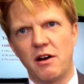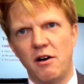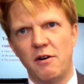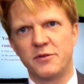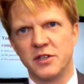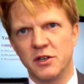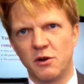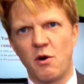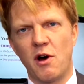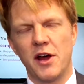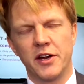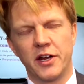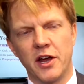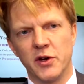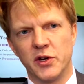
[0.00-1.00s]
often quite
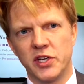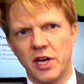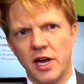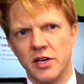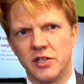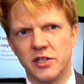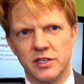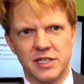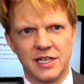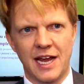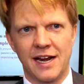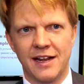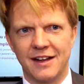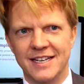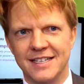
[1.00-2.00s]
a negotiation to
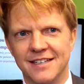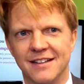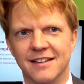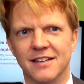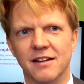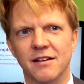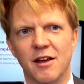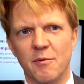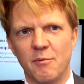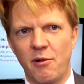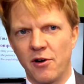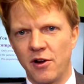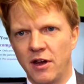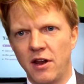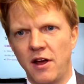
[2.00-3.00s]
get it into the
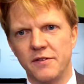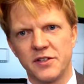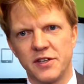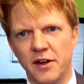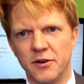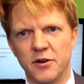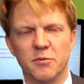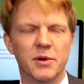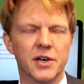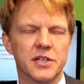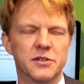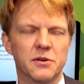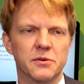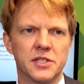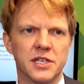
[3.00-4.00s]
product life cycle, but
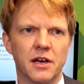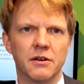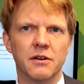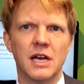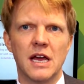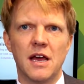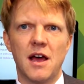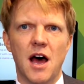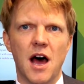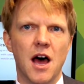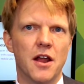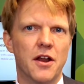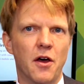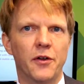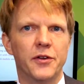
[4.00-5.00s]
it's also
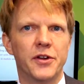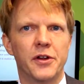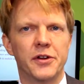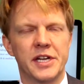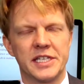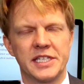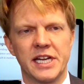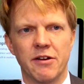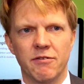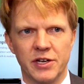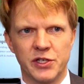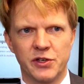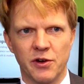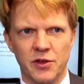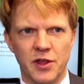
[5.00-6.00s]
not
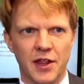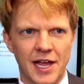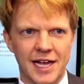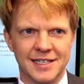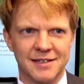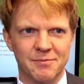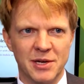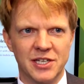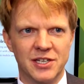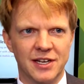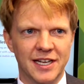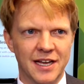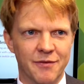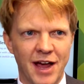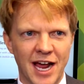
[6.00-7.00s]
necessarily true that that's
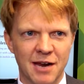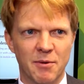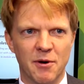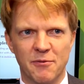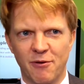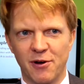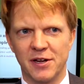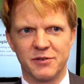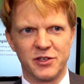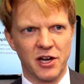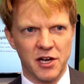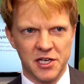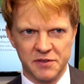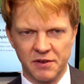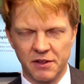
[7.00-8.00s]
immediately available free of
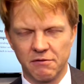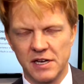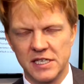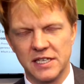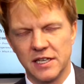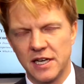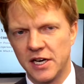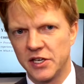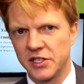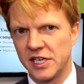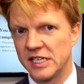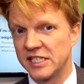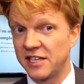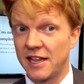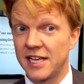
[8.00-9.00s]
charge for the rest of the
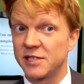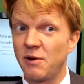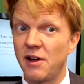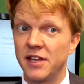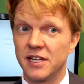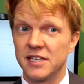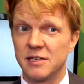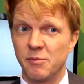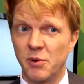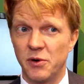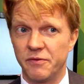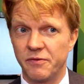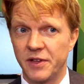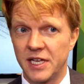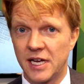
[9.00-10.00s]
NHS. So that's why I think it's
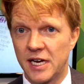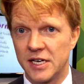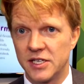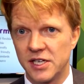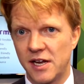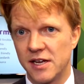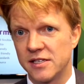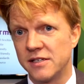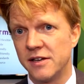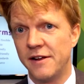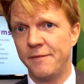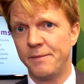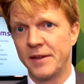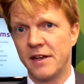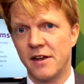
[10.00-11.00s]
important for the NHS.
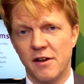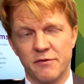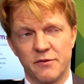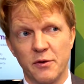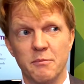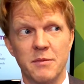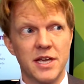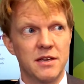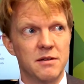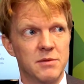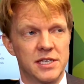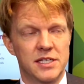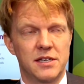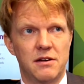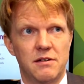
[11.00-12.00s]
For me,
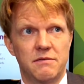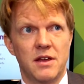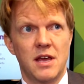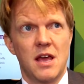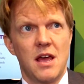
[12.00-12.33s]
myself,